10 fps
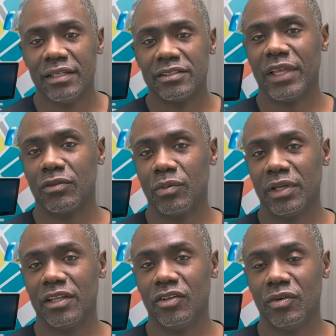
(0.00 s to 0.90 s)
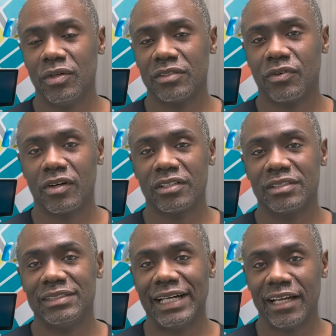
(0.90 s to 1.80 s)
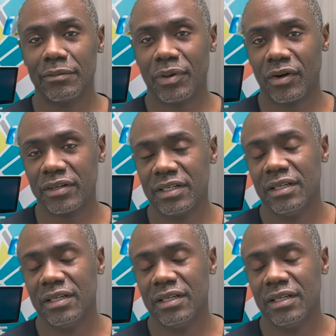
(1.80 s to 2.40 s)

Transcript: And that's what we can do as far as diet part.